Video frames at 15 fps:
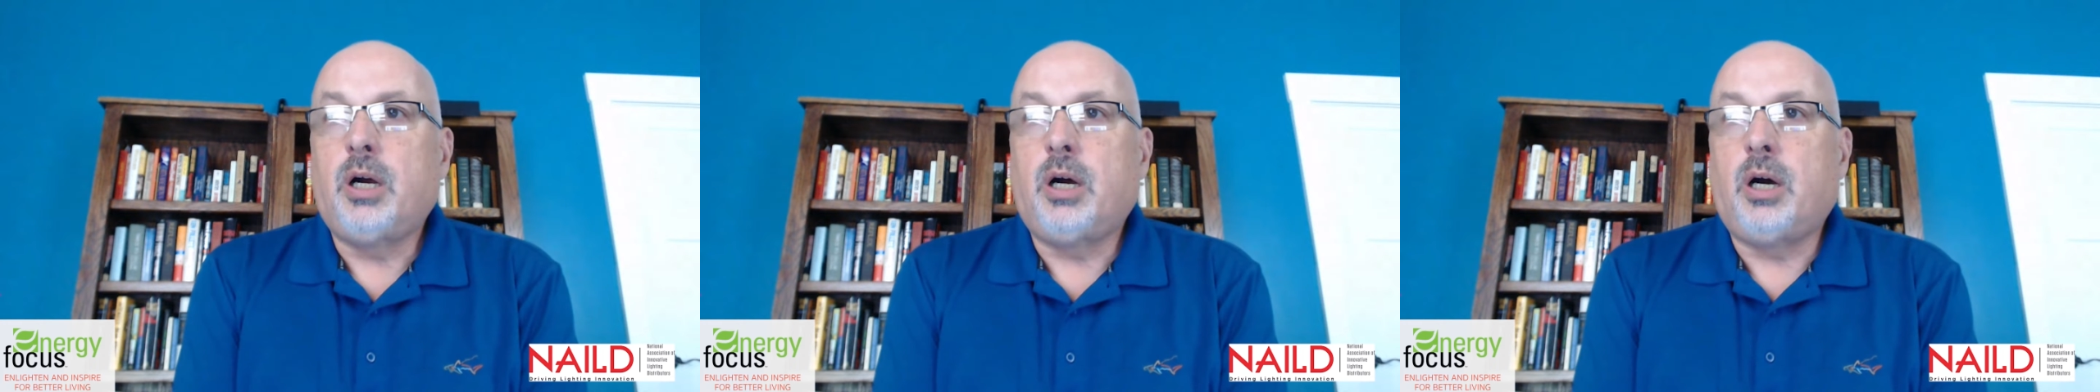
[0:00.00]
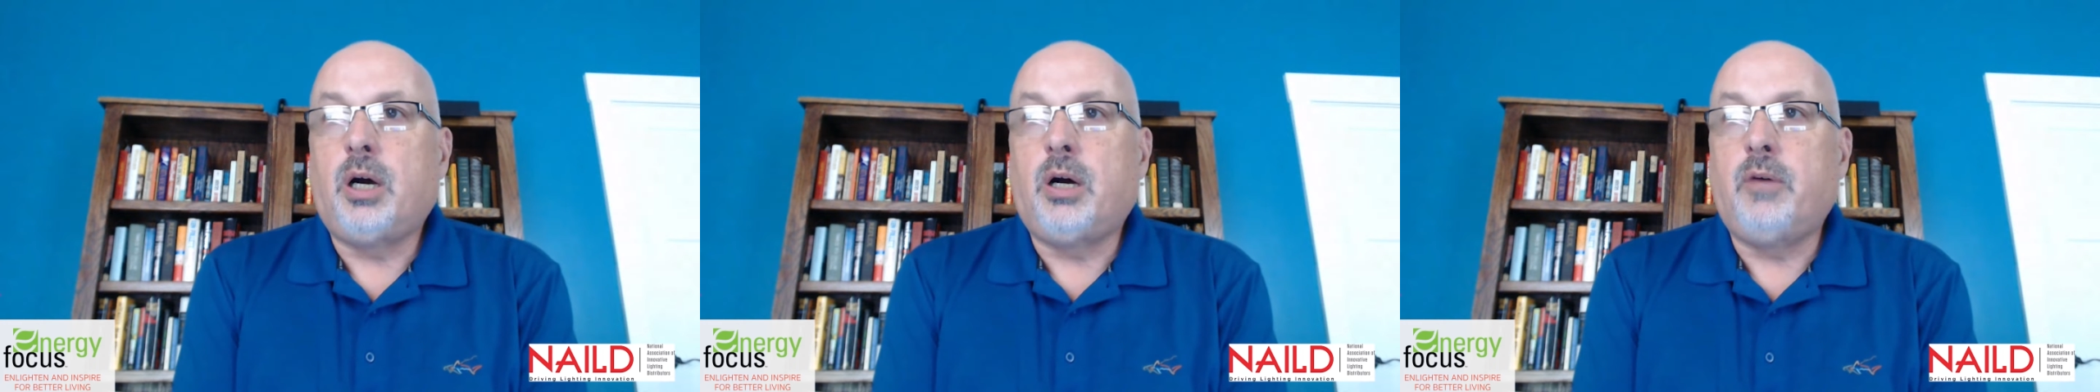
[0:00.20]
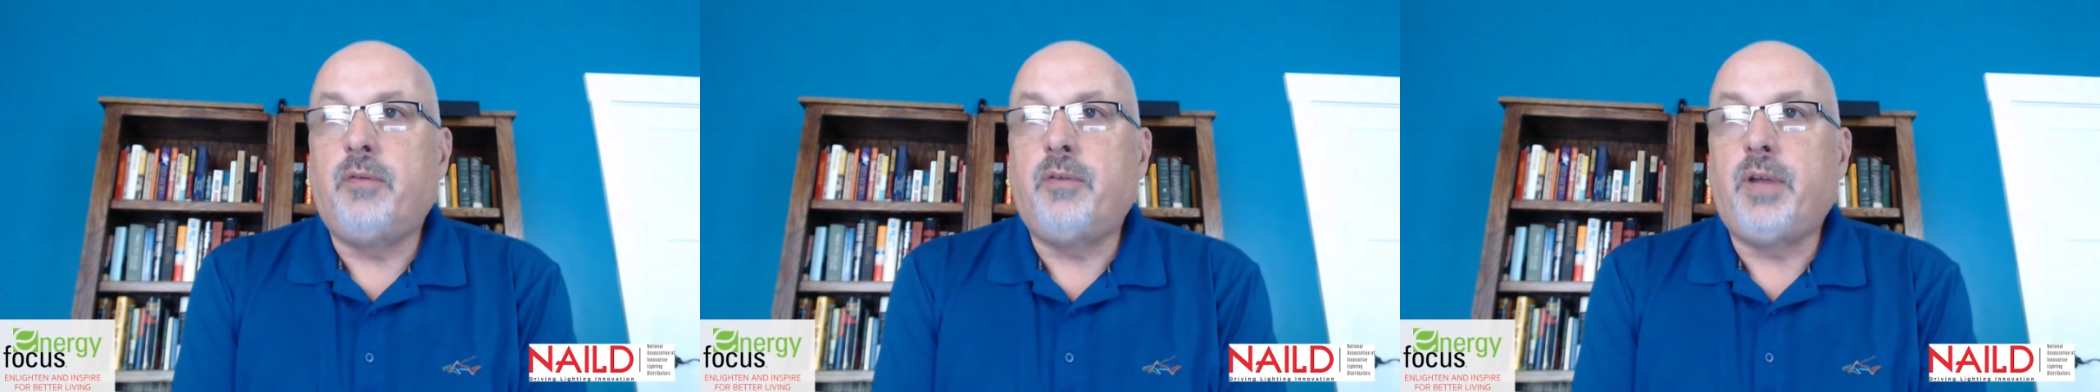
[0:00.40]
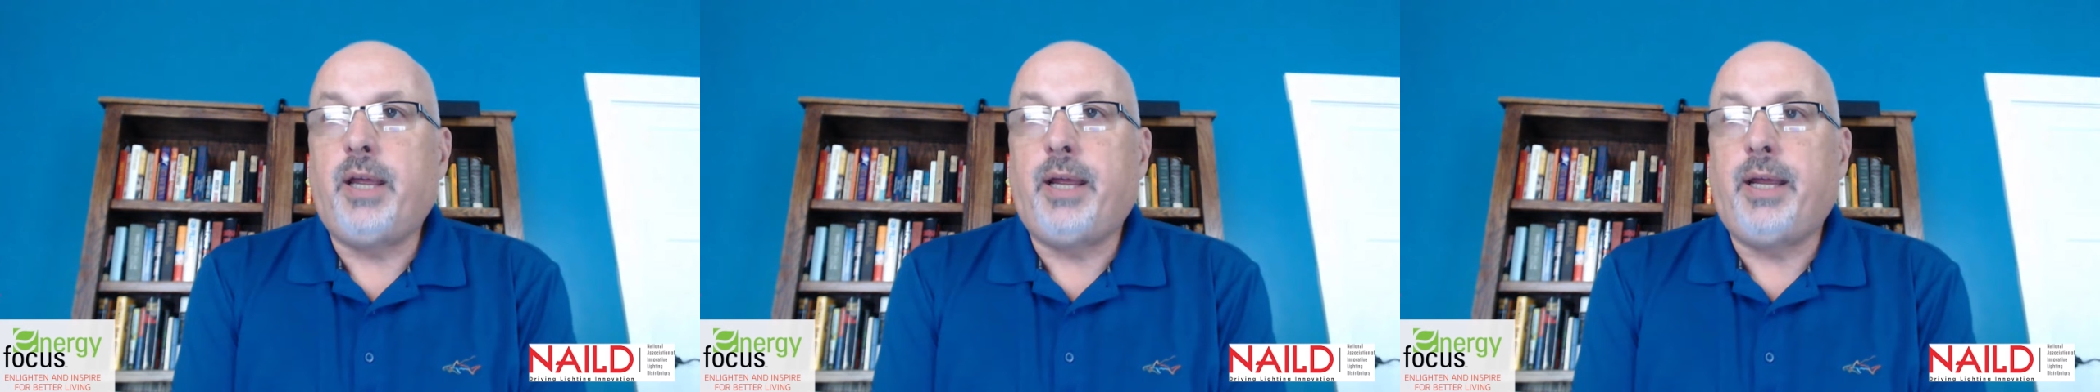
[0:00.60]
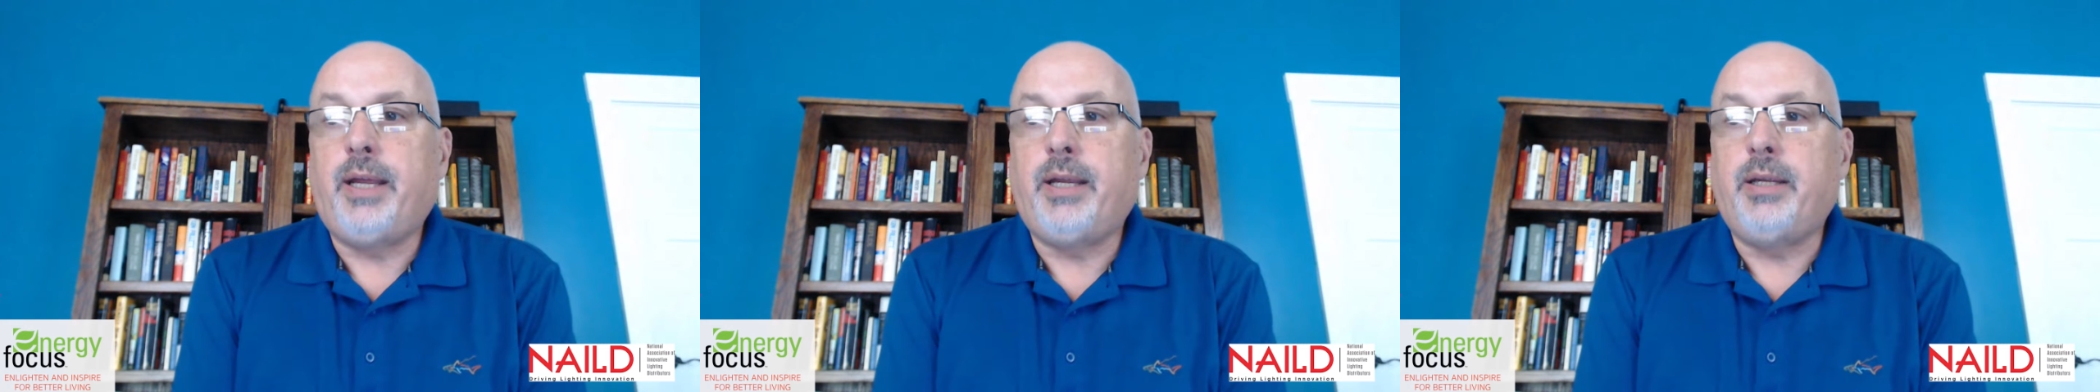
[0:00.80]
of
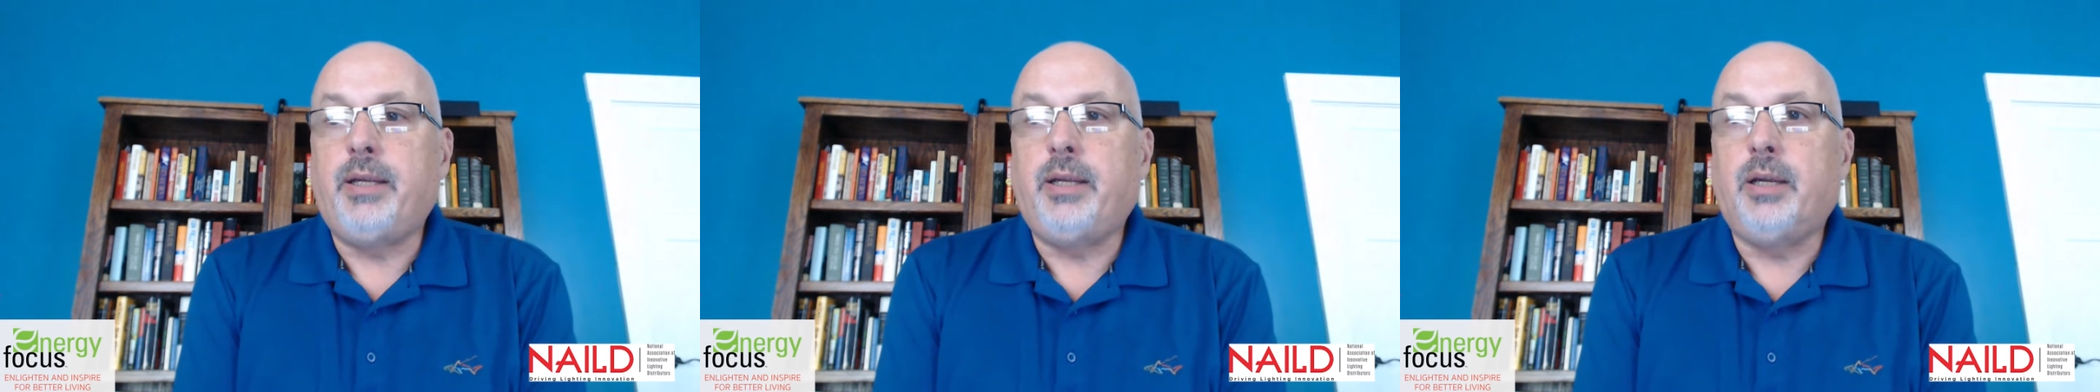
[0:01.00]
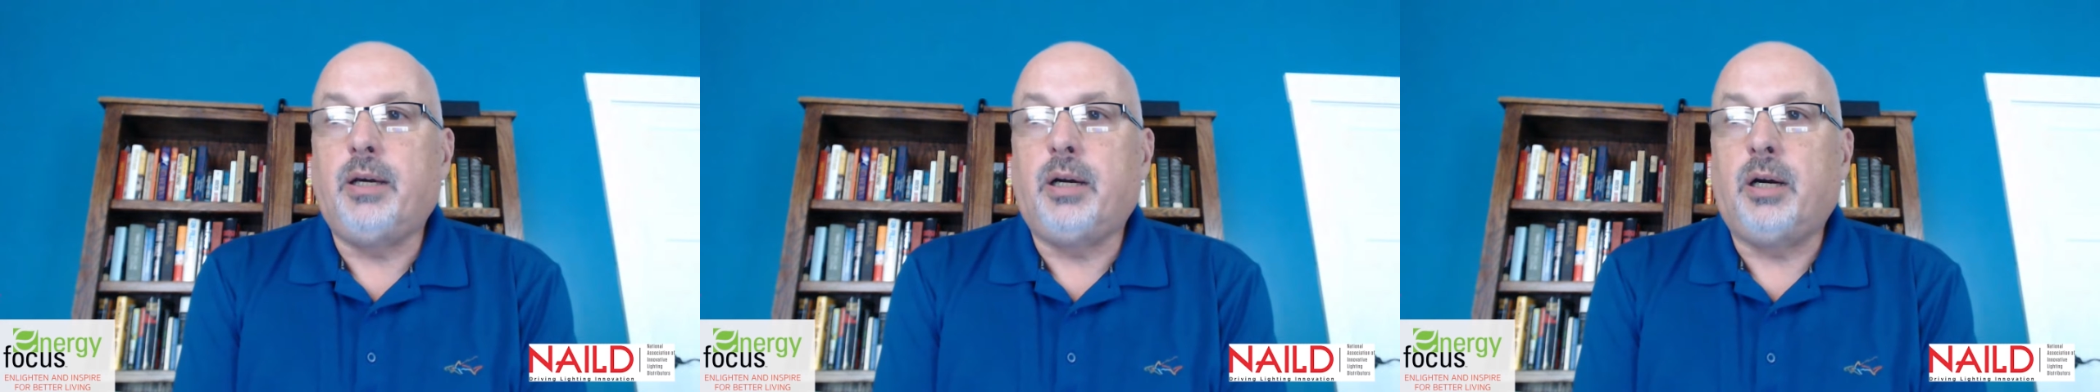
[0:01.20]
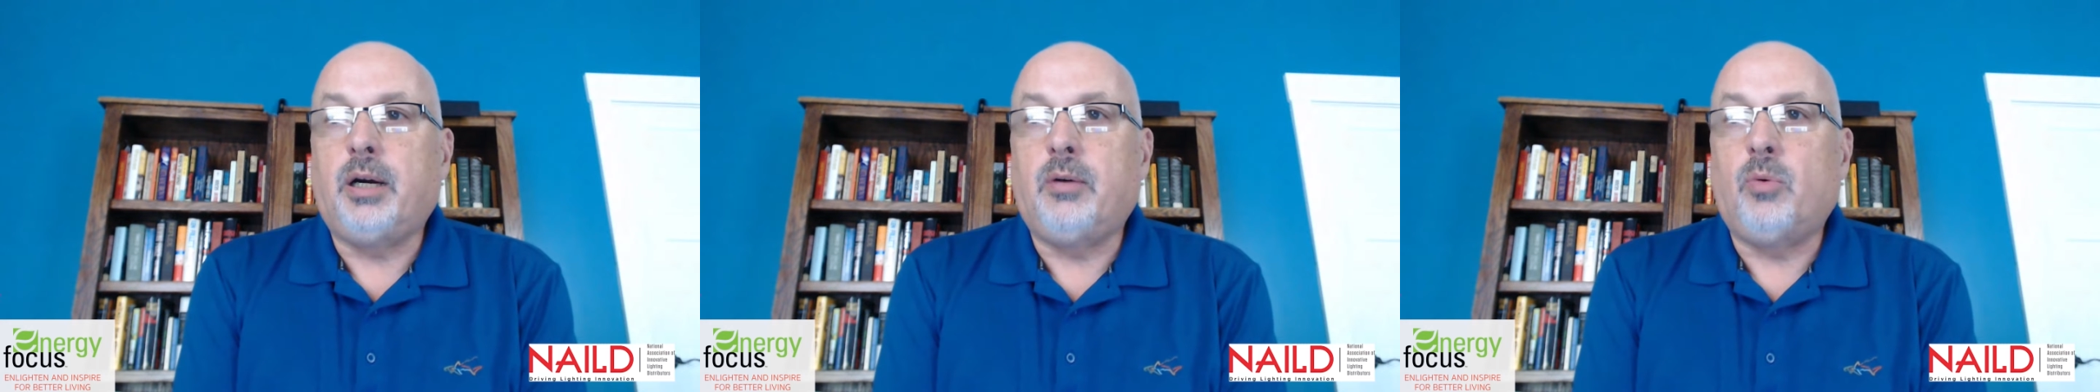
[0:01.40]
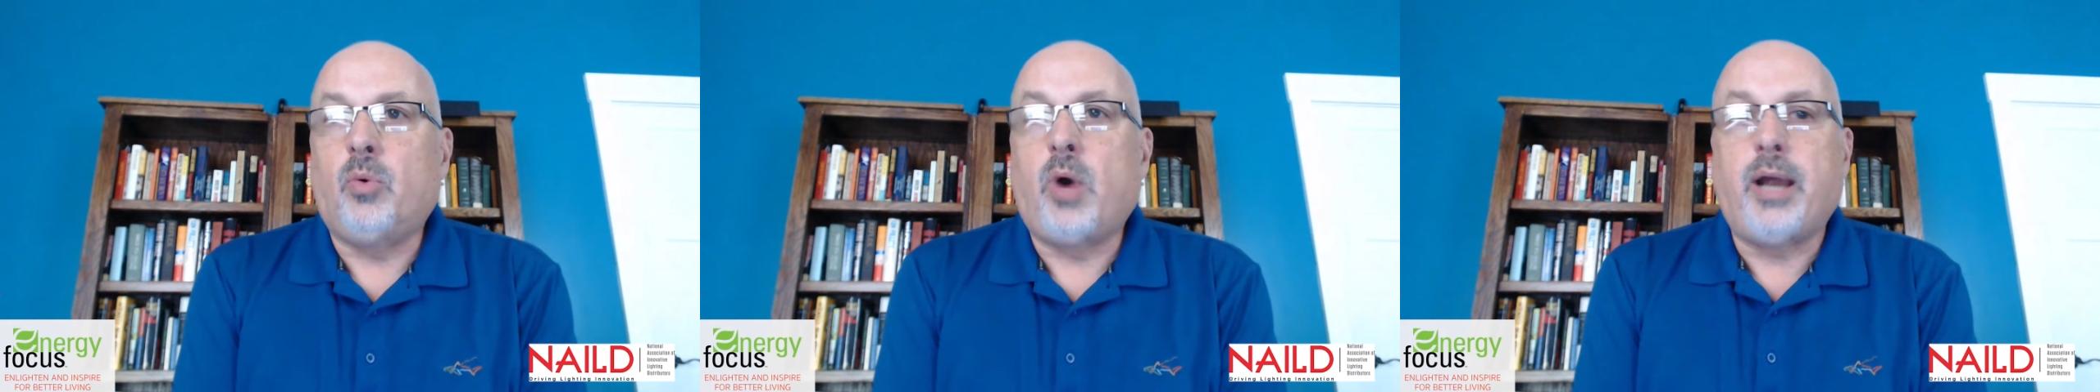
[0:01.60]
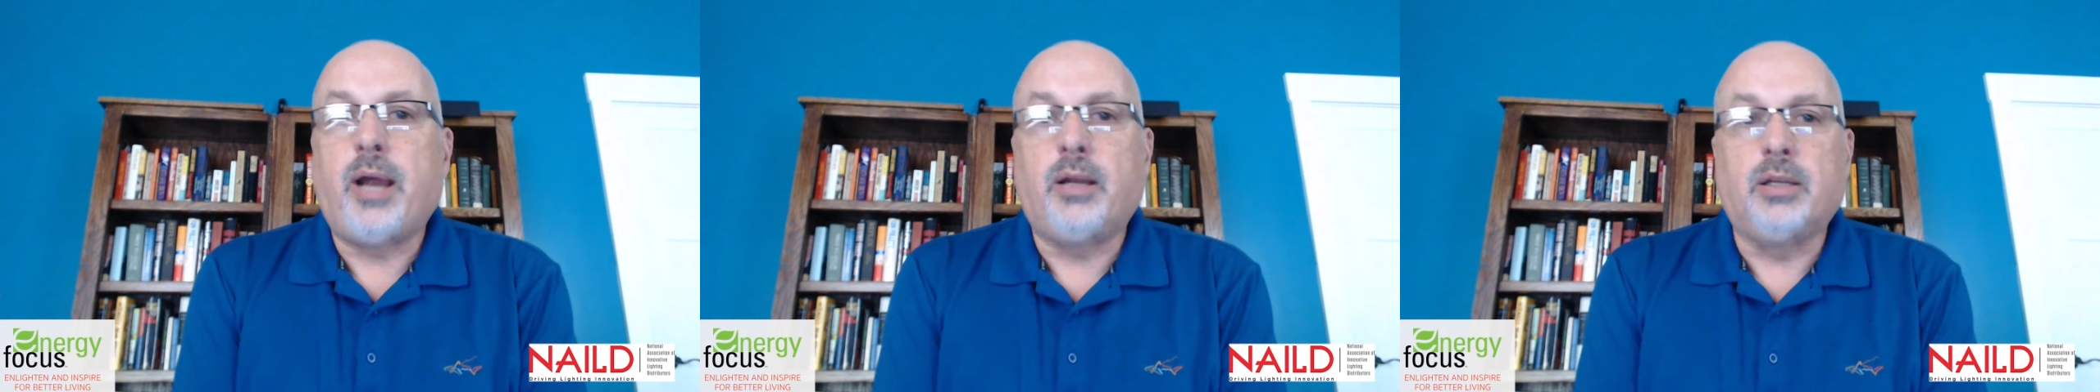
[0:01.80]
a
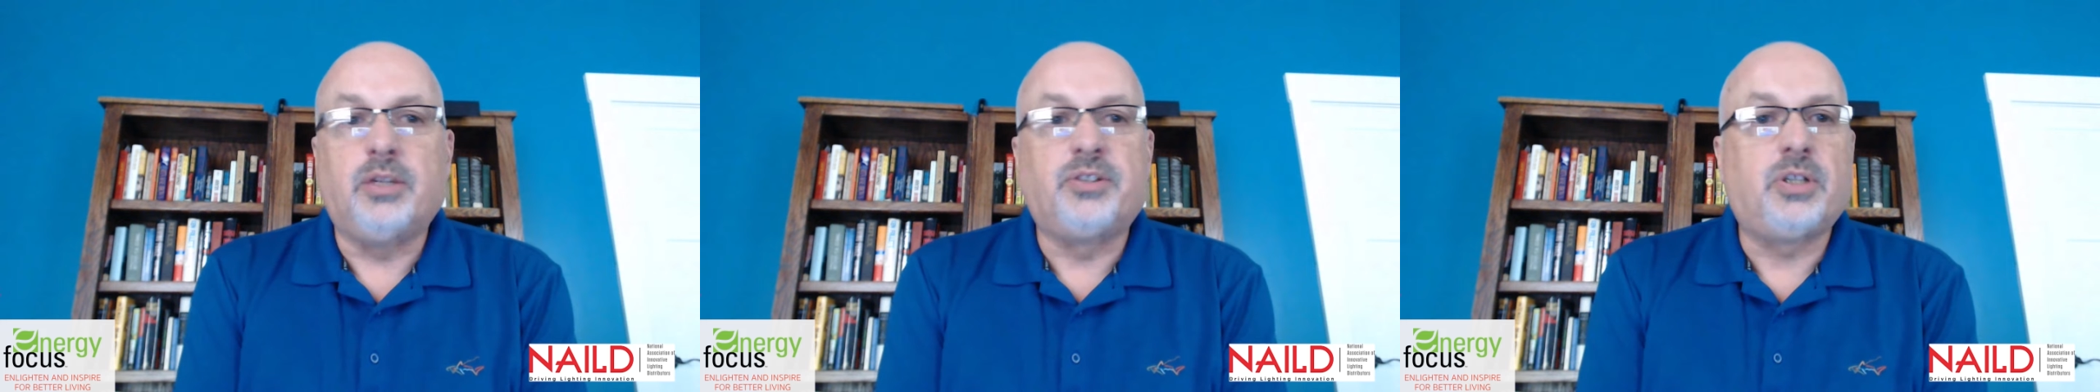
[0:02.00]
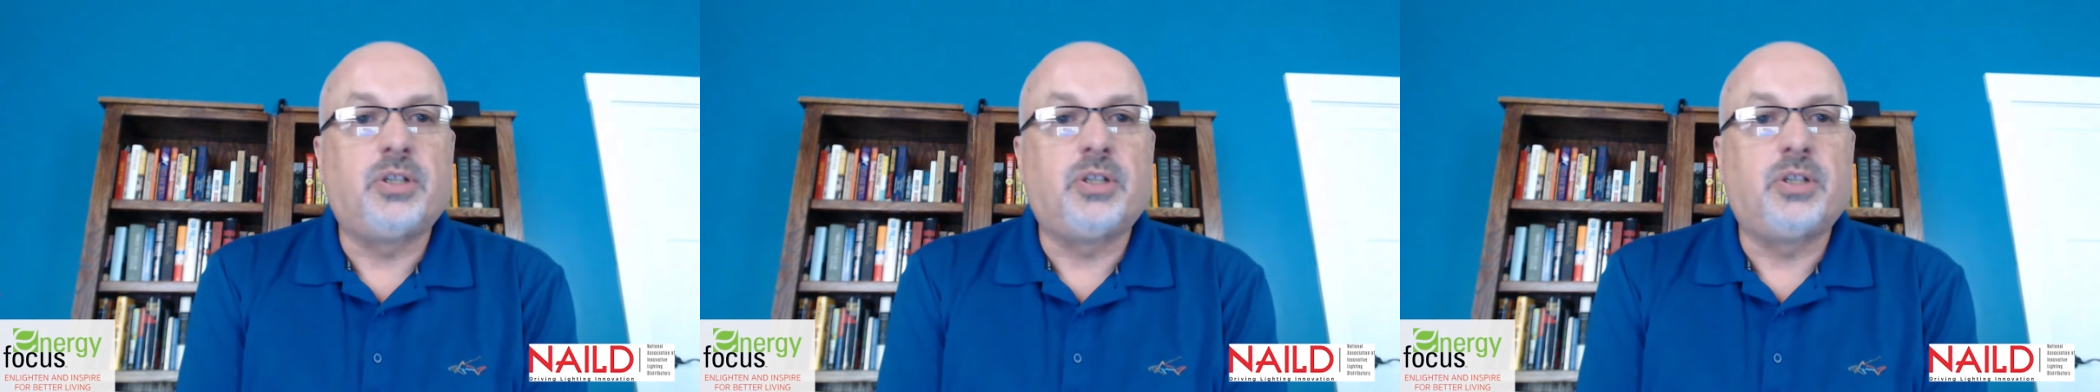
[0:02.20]
wireless